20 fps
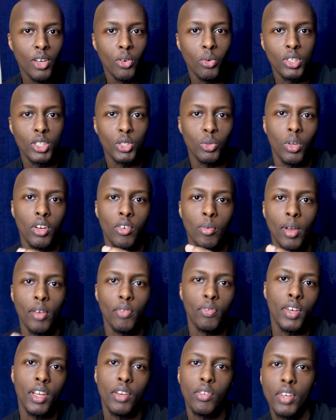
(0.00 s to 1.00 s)
which is one of my
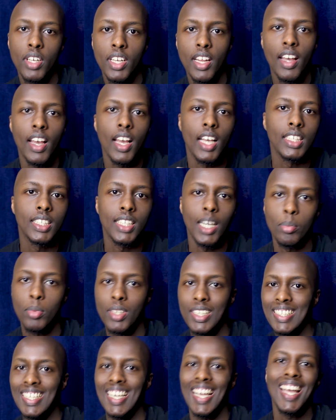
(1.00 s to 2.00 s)
favorite
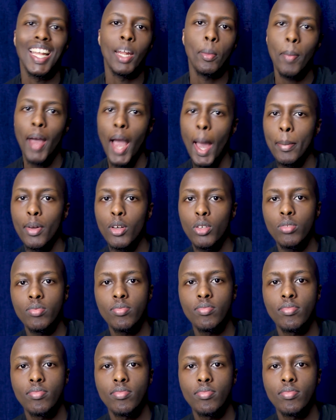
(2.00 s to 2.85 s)
chapters in the Bible.